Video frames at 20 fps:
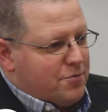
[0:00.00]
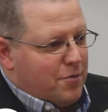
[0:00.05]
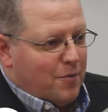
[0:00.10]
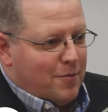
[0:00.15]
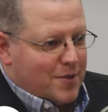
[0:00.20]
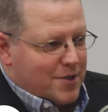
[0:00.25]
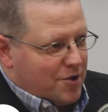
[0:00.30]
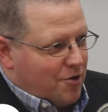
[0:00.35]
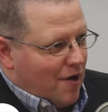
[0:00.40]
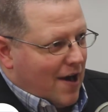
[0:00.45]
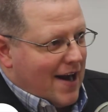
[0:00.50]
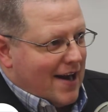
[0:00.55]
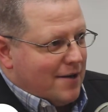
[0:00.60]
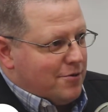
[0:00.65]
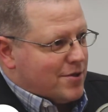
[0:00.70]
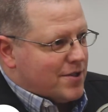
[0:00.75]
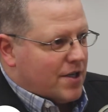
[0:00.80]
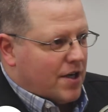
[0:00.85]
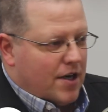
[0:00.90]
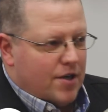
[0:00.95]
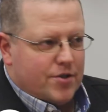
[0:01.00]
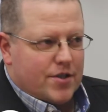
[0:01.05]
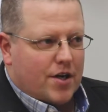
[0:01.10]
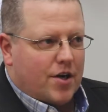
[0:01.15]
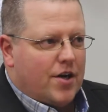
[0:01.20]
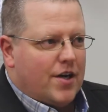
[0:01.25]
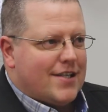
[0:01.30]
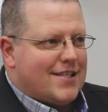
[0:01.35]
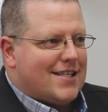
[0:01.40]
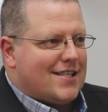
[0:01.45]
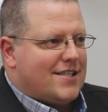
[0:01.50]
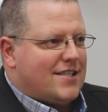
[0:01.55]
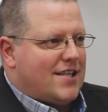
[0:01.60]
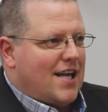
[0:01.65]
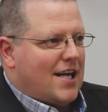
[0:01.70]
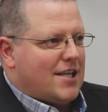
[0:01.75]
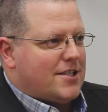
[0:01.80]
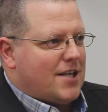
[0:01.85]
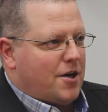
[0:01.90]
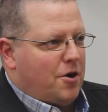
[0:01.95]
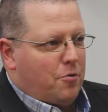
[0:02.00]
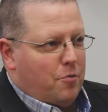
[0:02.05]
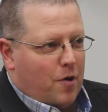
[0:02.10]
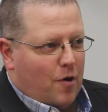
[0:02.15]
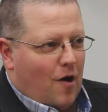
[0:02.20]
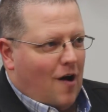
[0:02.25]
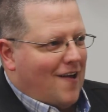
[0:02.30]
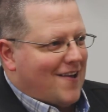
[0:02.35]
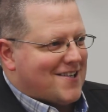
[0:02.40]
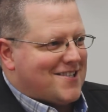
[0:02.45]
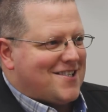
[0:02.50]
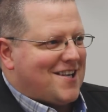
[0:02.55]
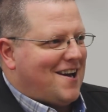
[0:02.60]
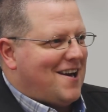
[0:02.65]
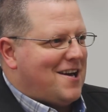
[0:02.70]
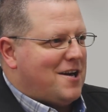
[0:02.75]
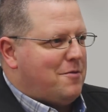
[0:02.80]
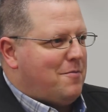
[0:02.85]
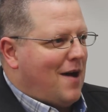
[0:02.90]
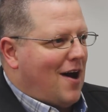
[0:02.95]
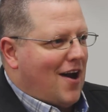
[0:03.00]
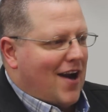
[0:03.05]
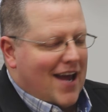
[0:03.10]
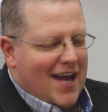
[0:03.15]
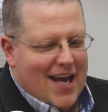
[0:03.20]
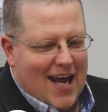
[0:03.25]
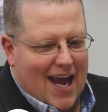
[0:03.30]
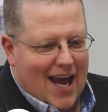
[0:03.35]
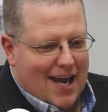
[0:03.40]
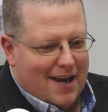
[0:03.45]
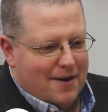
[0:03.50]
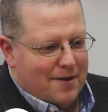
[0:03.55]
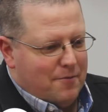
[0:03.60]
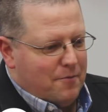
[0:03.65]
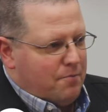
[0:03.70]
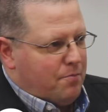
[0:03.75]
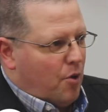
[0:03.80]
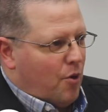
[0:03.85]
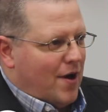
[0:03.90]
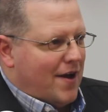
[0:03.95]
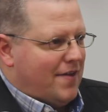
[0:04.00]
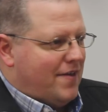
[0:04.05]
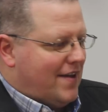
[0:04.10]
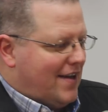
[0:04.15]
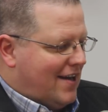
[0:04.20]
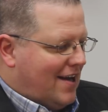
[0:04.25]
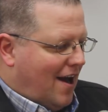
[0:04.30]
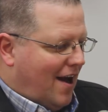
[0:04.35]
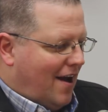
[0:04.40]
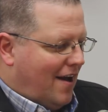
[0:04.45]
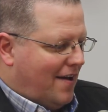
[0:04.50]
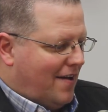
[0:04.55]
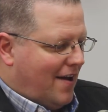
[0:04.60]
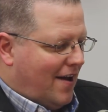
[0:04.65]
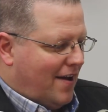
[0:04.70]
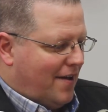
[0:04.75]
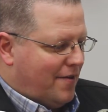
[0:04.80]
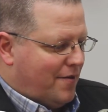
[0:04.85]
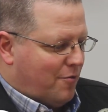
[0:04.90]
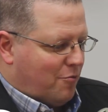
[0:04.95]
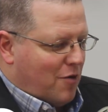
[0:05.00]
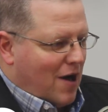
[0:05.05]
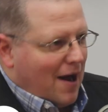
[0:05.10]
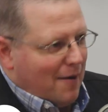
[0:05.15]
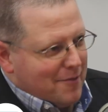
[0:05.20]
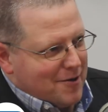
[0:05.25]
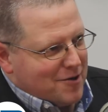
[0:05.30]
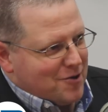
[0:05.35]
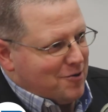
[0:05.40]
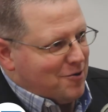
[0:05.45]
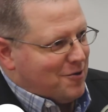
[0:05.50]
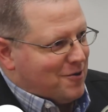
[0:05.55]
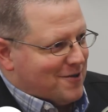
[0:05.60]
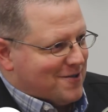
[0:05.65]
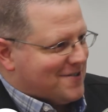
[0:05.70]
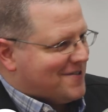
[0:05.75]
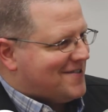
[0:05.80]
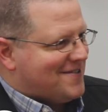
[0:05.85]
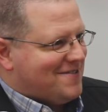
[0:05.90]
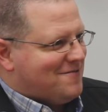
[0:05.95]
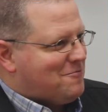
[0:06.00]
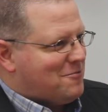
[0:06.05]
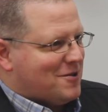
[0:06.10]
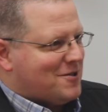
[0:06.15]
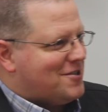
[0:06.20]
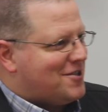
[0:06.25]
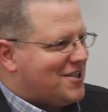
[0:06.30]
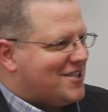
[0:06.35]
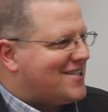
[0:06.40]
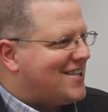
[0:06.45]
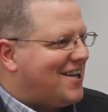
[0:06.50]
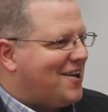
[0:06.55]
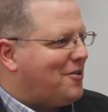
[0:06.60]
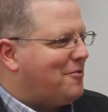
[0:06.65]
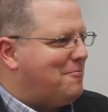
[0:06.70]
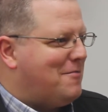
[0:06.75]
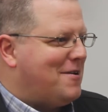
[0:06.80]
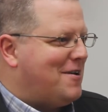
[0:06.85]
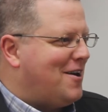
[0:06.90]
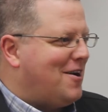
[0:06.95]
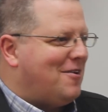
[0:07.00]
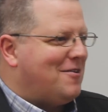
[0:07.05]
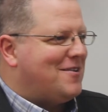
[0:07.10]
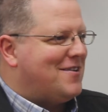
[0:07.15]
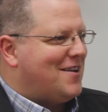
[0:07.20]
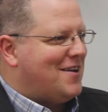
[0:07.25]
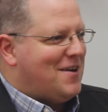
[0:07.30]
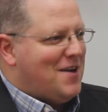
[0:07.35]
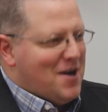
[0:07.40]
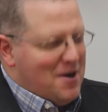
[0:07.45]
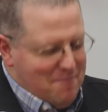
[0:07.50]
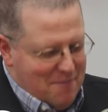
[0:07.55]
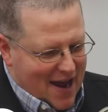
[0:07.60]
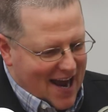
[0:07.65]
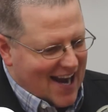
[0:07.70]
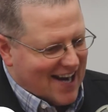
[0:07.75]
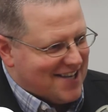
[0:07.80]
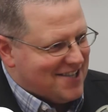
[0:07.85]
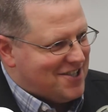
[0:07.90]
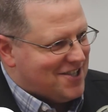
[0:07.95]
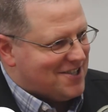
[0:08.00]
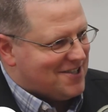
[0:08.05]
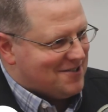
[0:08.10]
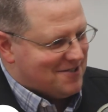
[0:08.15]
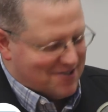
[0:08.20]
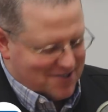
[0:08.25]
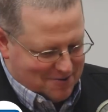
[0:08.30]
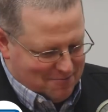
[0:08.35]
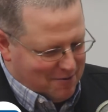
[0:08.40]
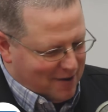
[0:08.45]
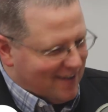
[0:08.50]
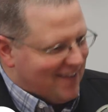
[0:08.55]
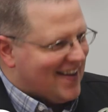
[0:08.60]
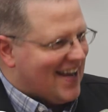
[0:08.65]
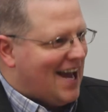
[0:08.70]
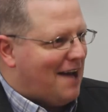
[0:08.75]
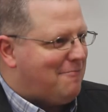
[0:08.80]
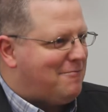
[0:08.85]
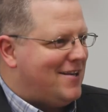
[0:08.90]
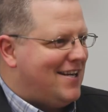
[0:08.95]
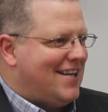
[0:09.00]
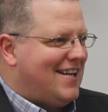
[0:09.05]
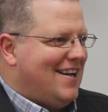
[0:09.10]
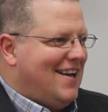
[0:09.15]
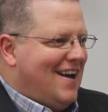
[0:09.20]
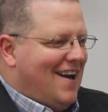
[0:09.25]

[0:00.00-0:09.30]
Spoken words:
one was great. It was a good success. I know we were all excited about it. Yeah. And boy, the ramen noodles just killed me. The packages completely emptied.